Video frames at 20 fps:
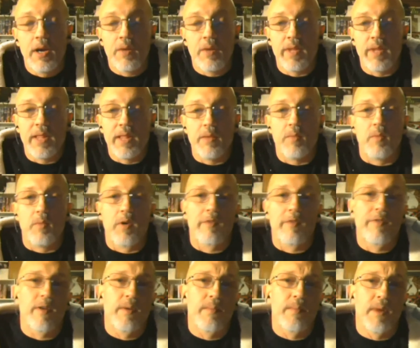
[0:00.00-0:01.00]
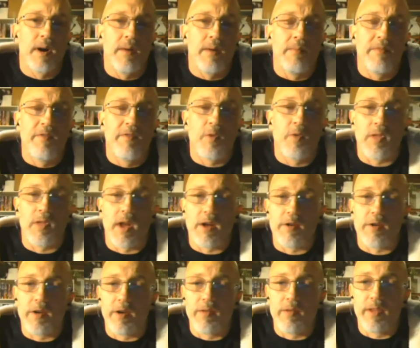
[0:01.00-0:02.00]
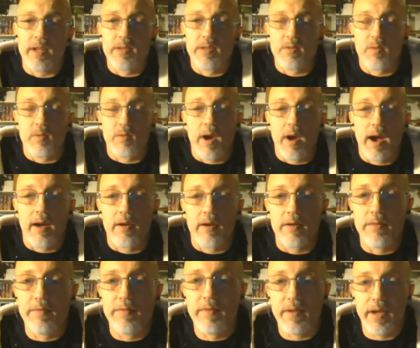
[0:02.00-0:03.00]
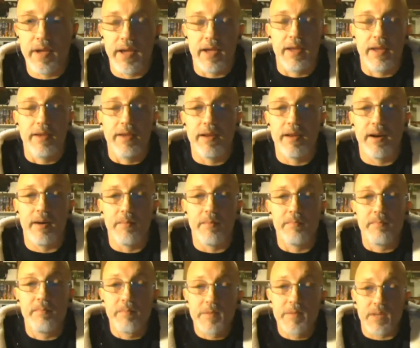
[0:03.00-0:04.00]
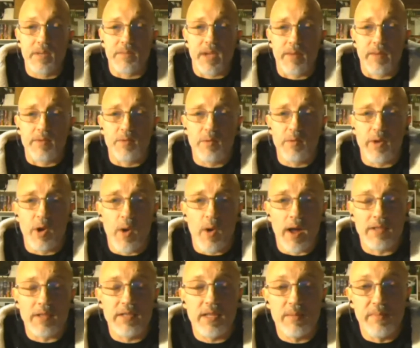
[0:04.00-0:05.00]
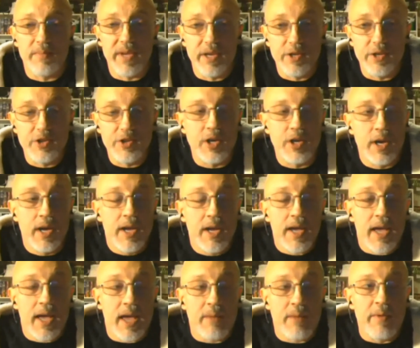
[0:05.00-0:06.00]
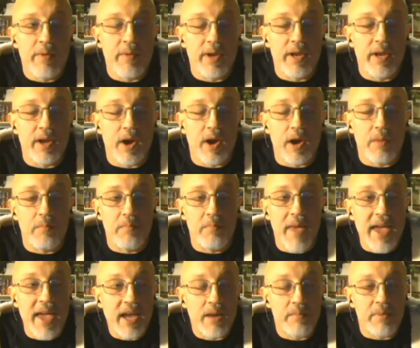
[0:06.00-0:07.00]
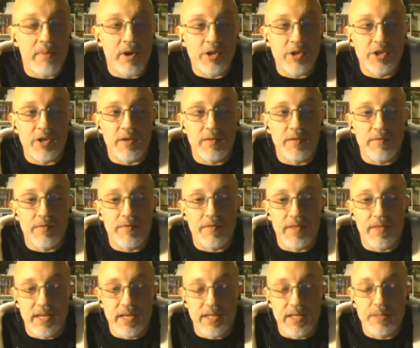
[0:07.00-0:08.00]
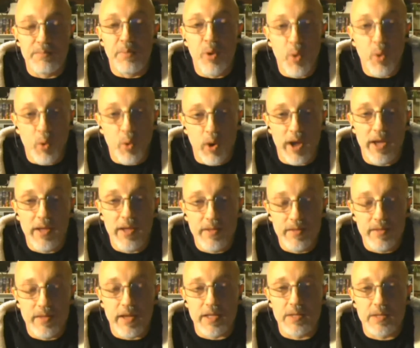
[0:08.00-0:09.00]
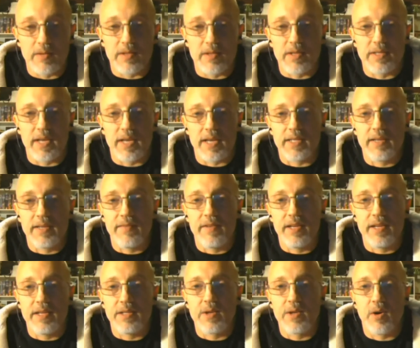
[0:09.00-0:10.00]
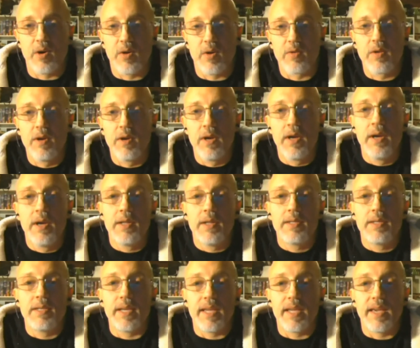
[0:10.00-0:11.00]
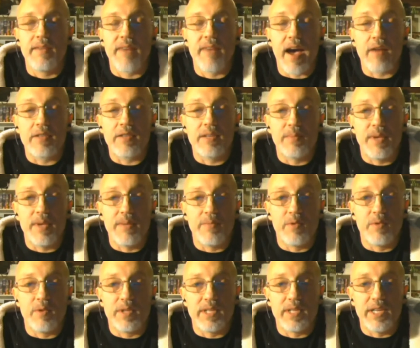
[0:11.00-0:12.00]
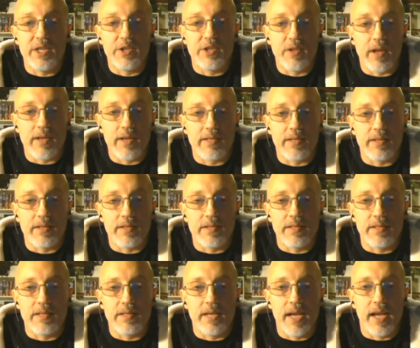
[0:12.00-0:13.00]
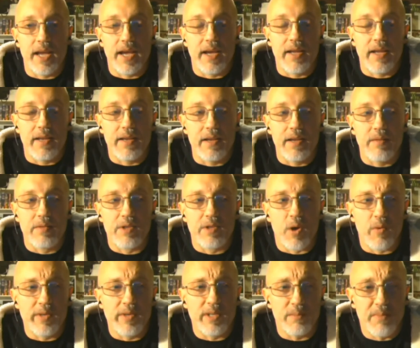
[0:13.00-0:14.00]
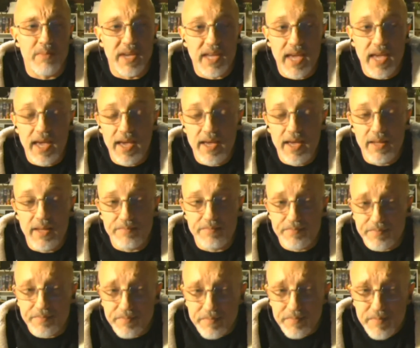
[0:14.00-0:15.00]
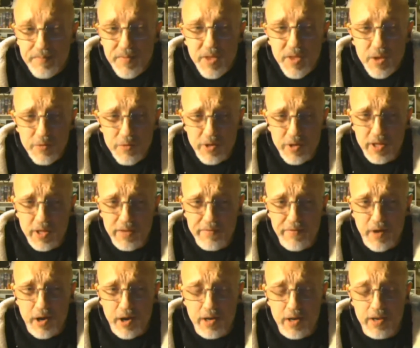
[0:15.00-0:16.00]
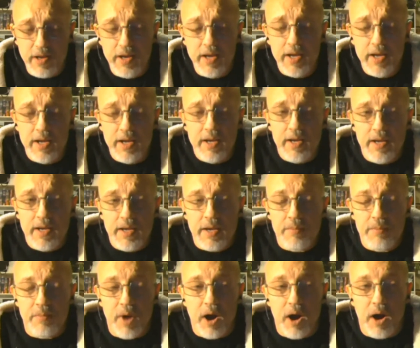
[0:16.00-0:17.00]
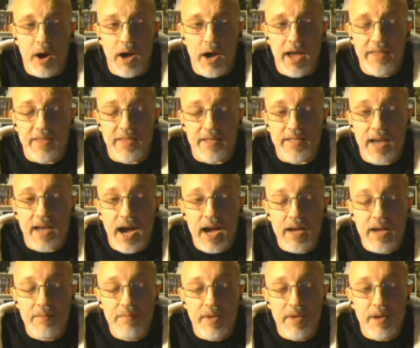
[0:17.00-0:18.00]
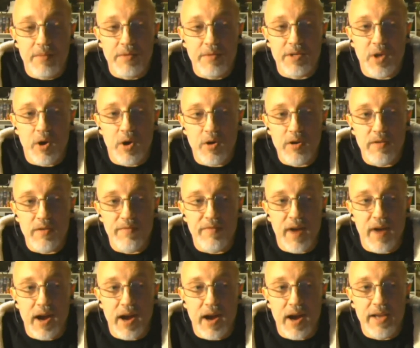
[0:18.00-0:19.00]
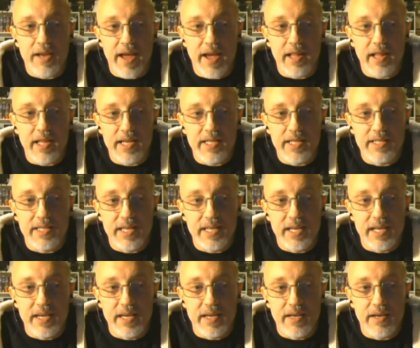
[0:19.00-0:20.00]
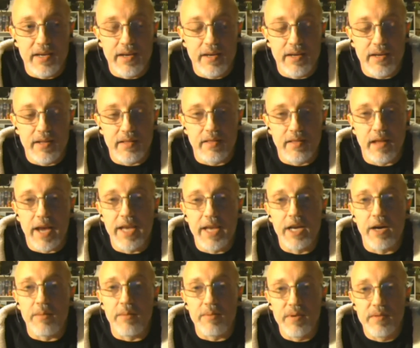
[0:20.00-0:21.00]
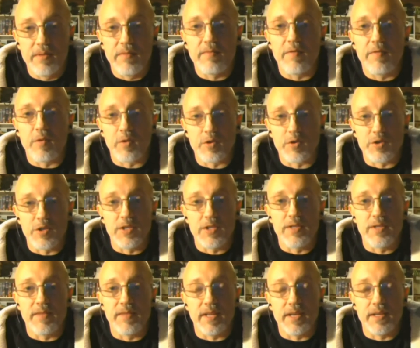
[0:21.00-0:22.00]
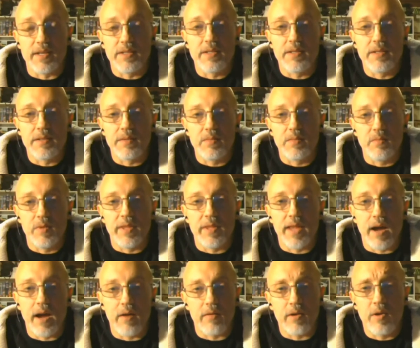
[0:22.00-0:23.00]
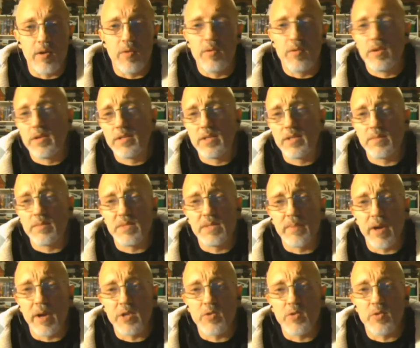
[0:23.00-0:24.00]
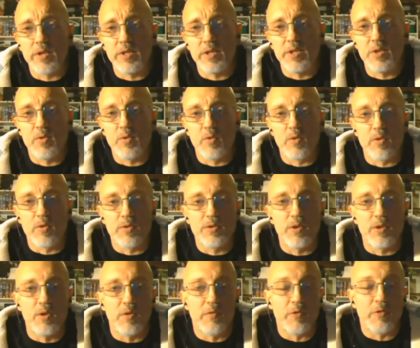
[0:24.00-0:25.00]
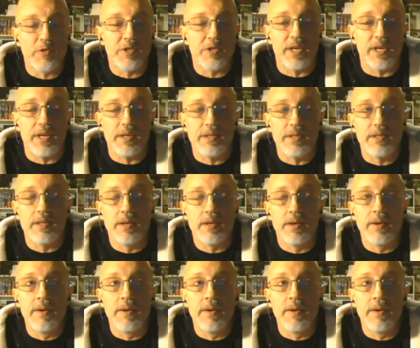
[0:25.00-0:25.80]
We're from Fort Lauderdale, that's where we're out of. And sometimes we would go out to the beach and we would make a bunch of these poi, that's what this activity is called, to give out to people and teach lessons. And it was always a big hit, really fun. At the time, it was hard to find LED light up versions of this without going to some specialty stores overseas.